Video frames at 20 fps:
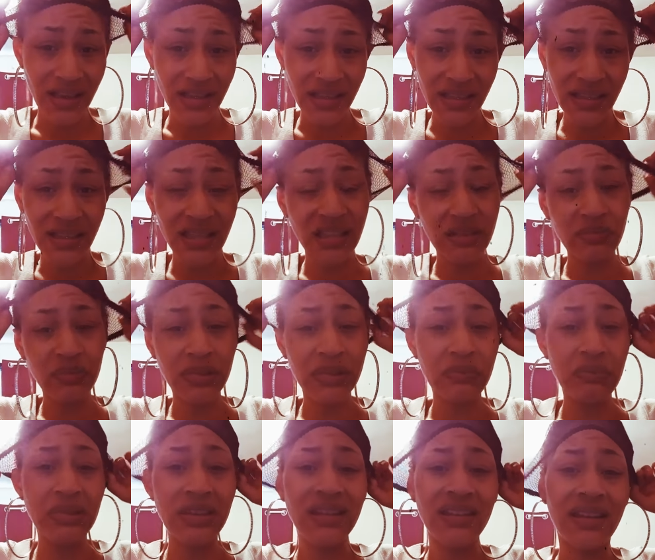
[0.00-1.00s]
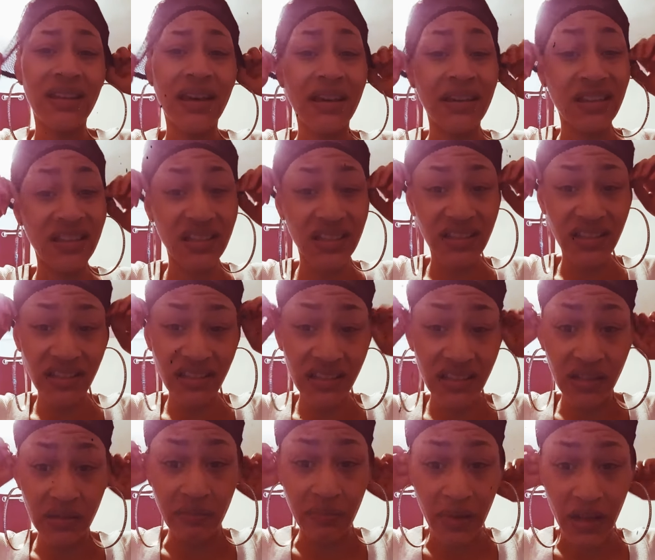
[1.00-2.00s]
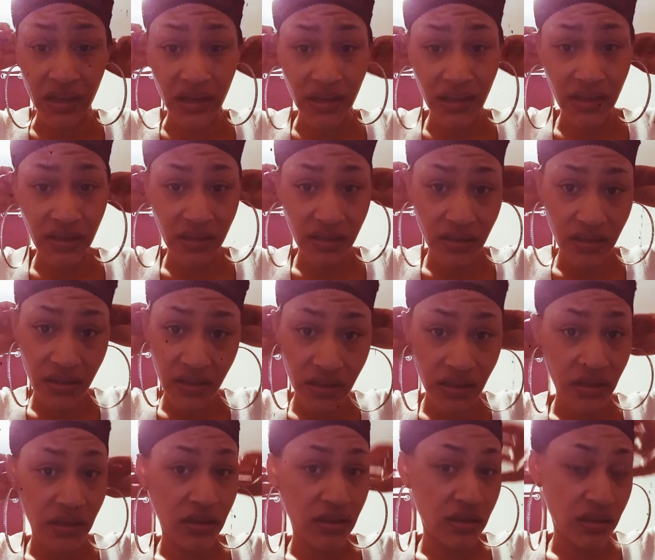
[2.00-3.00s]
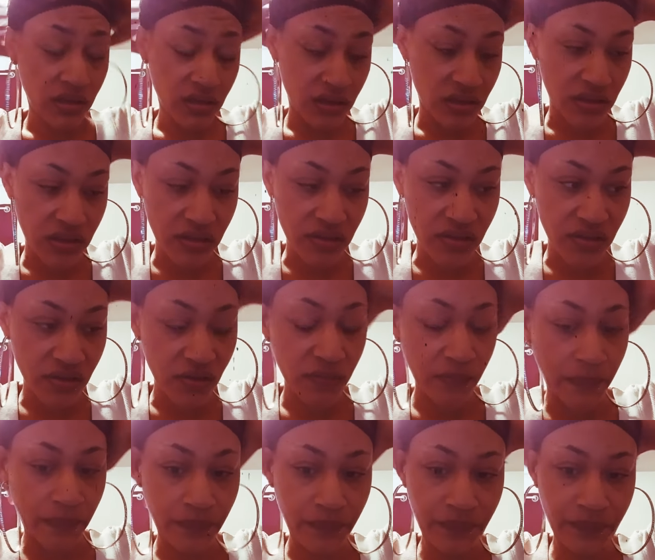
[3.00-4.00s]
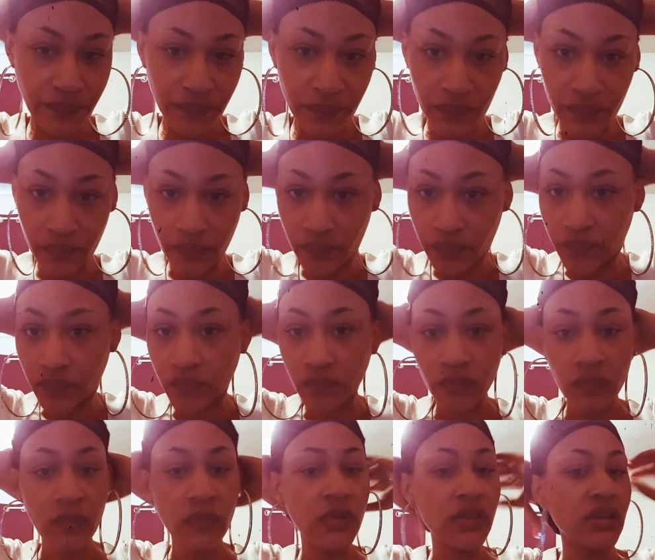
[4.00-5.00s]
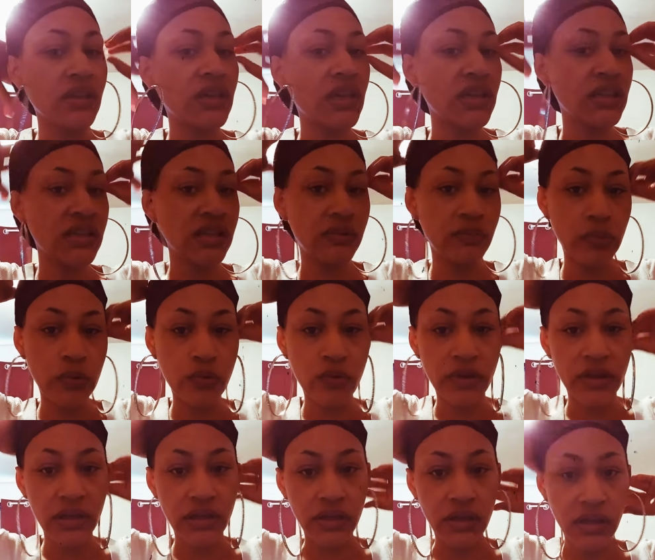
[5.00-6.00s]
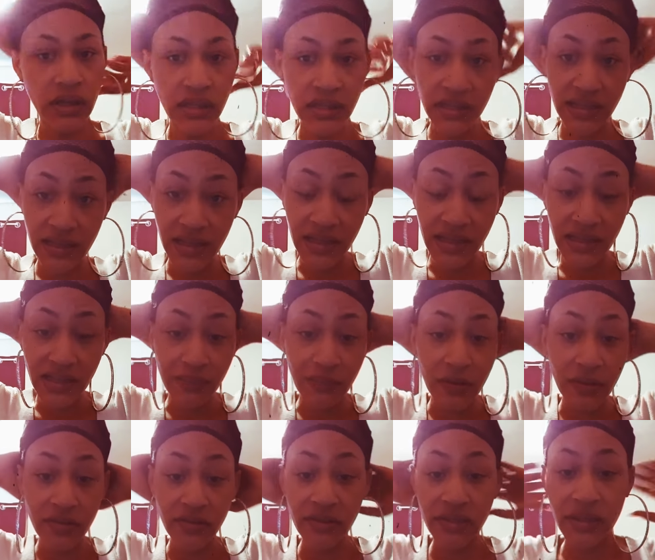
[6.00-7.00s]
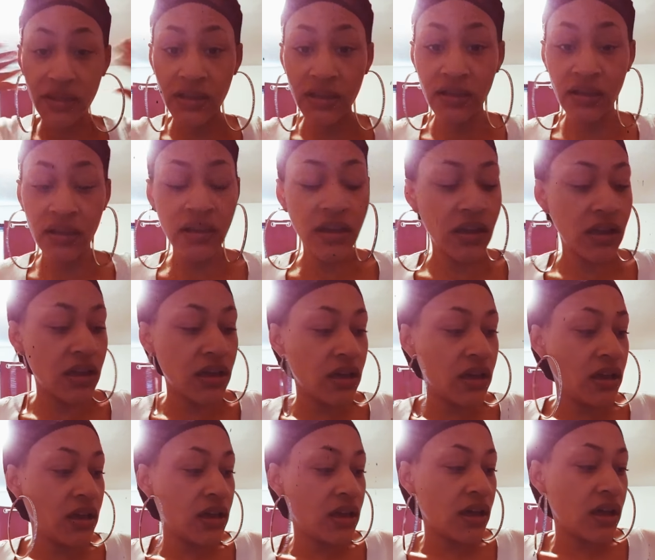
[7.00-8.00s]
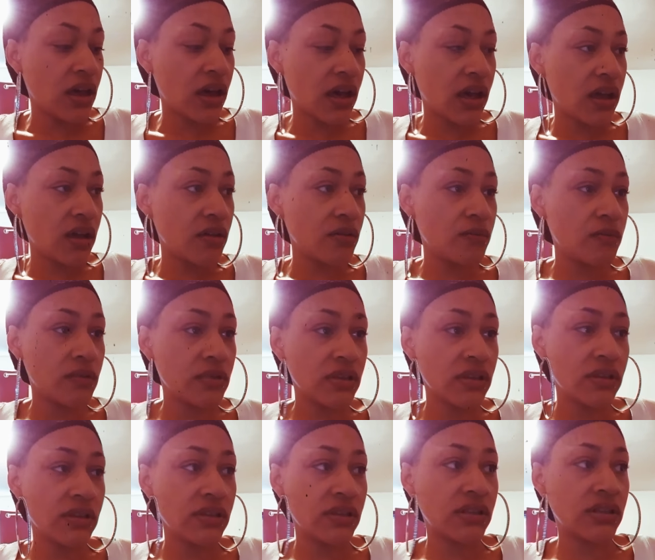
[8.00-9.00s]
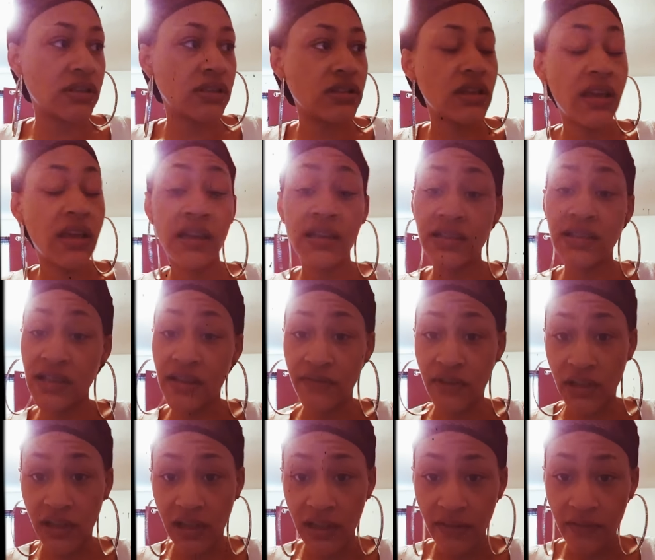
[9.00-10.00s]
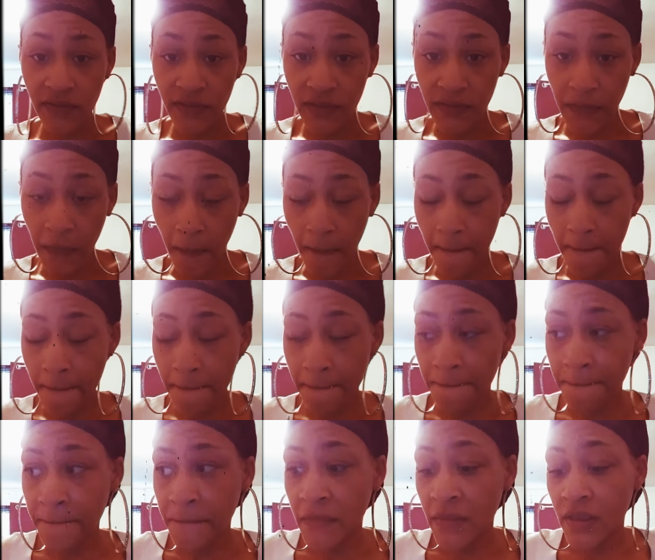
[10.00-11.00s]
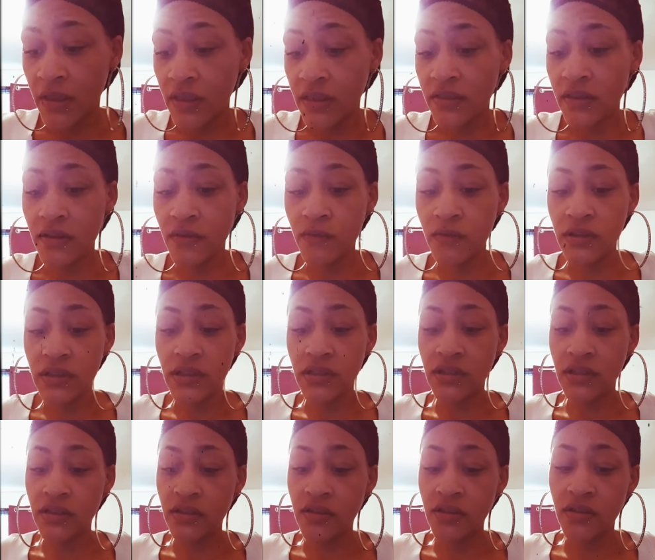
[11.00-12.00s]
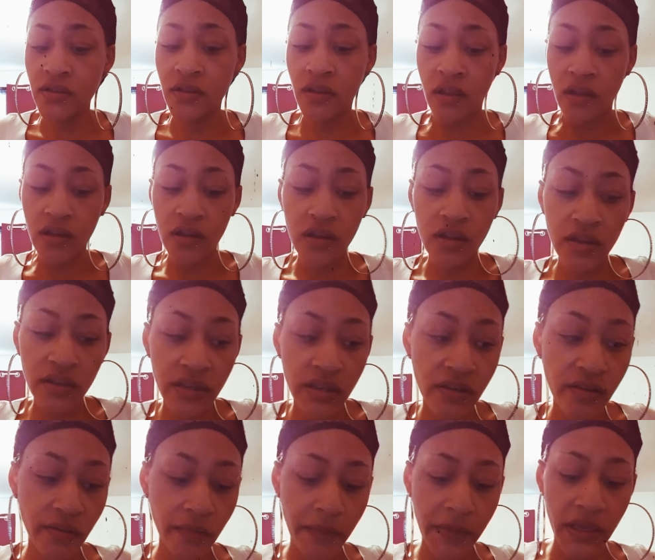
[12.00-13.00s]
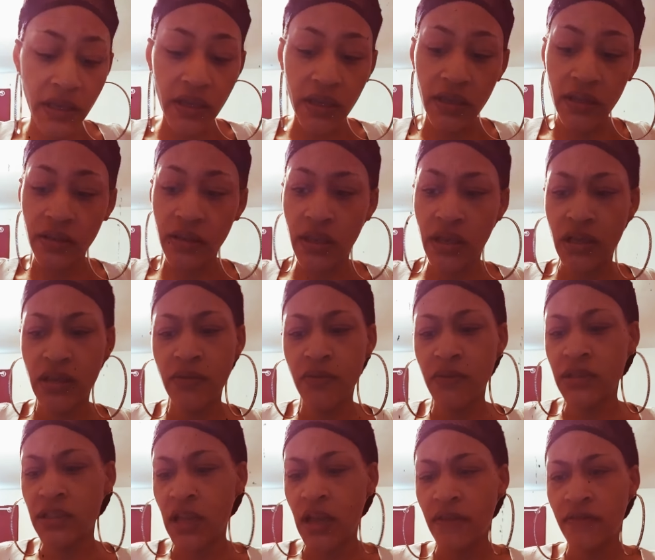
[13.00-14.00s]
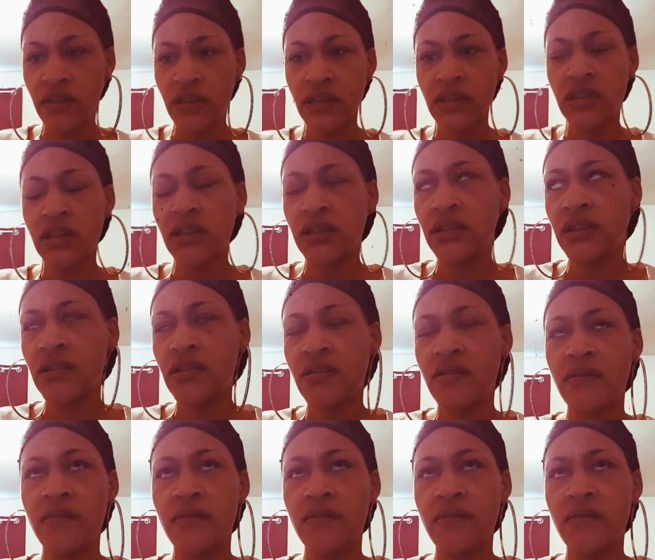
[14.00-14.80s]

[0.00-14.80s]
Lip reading: to simply be nice to somebody. You know? Case in point, today's Mother's Day. I was at 7-Eleven and there was a young man that he was obviously